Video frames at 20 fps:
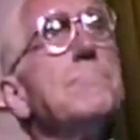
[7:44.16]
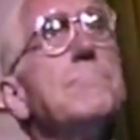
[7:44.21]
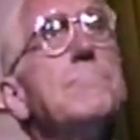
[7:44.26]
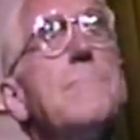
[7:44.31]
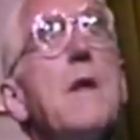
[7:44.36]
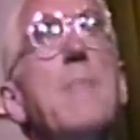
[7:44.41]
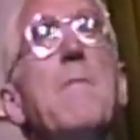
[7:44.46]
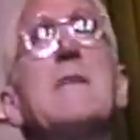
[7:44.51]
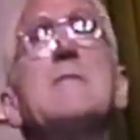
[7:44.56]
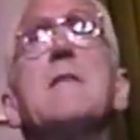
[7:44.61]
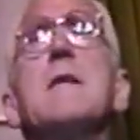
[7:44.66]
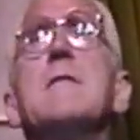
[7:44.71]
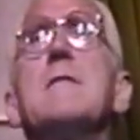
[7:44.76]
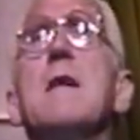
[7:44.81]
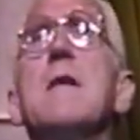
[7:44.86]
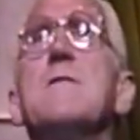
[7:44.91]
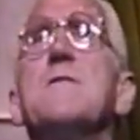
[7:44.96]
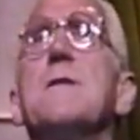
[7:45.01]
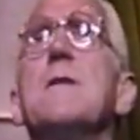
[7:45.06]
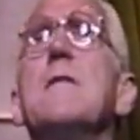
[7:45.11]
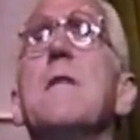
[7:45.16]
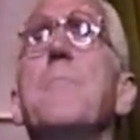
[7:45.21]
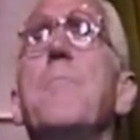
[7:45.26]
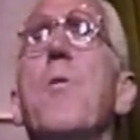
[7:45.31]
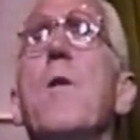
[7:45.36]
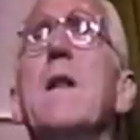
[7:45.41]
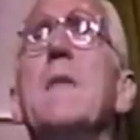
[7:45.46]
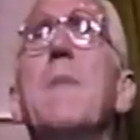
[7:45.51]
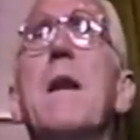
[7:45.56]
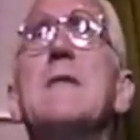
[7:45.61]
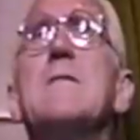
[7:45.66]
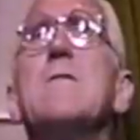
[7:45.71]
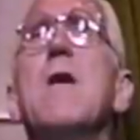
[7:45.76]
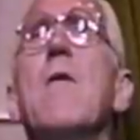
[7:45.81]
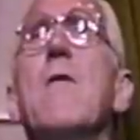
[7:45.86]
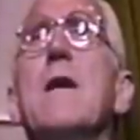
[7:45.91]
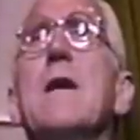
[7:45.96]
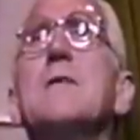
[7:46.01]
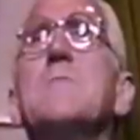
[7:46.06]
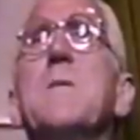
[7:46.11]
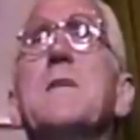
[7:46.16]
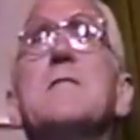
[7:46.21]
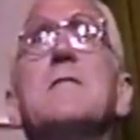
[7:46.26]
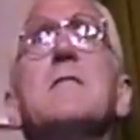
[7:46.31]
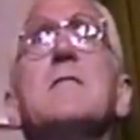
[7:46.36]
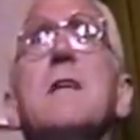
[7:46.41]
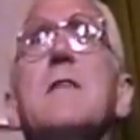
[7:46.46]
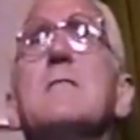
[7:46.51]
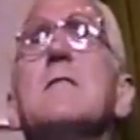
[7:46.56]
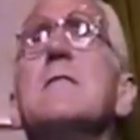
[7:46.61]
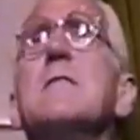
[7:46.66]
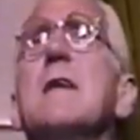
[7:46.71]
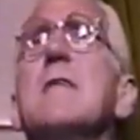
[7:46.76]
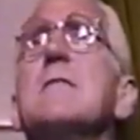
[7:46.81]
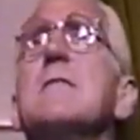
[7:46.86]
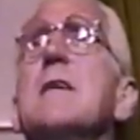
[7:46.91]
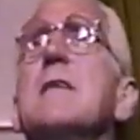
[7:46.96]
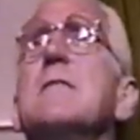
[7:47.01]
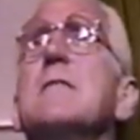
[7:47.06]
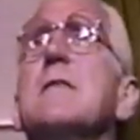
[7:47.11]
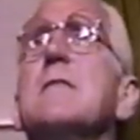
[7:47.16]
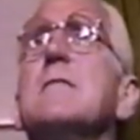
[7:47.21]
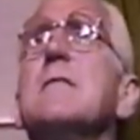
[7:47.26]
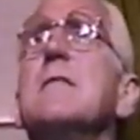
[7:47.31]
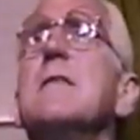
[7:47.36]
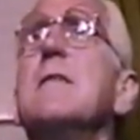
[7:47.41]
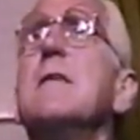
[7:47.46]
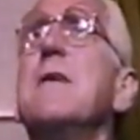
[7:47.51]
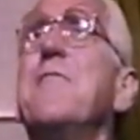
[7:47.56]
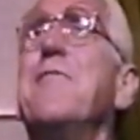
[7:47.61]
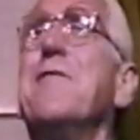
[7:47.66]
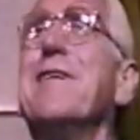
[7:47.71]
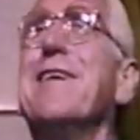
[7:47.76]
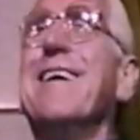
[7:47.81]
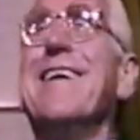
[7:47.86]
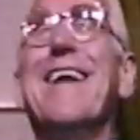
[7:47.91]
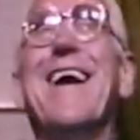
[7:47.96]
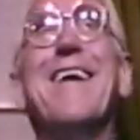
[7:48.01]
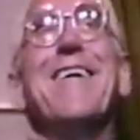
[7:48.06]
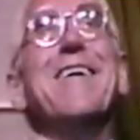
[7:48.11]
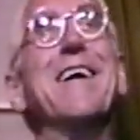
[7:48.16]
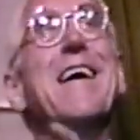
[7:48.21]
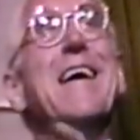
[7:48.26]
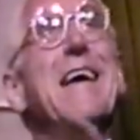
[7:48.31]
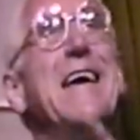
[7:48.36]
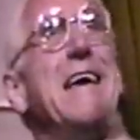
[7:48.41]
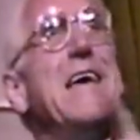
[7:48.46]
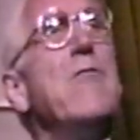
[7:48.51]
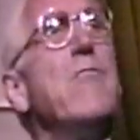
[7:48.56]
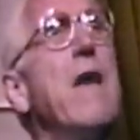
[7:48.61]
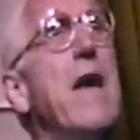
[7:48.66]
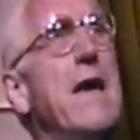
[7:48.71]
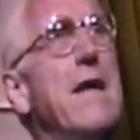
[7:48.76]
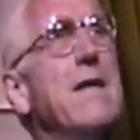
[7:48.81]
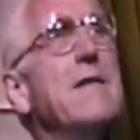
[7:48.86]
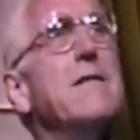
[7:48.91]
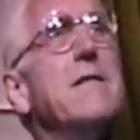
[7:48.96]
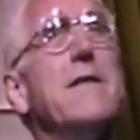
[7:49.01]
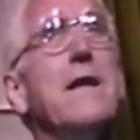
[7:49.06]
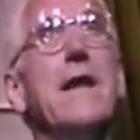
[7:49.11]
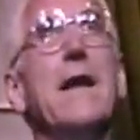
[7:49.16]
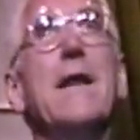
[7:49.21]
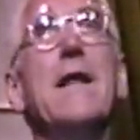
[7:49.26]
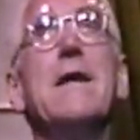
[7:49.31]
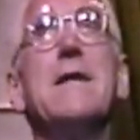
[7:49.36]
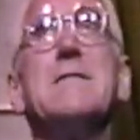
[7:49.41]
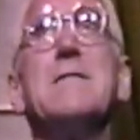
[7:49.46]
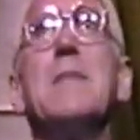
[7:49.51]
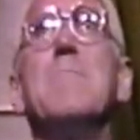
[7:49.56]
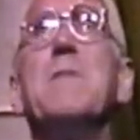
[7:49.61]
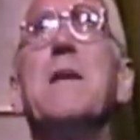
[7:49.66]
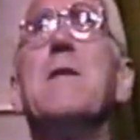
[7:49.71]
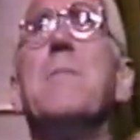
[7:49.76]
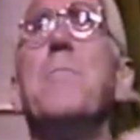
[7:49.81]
But Mr. Churchill, the point of my story is Mr. Churchill does things just a little differently. Now, he ran into the lady at some dinner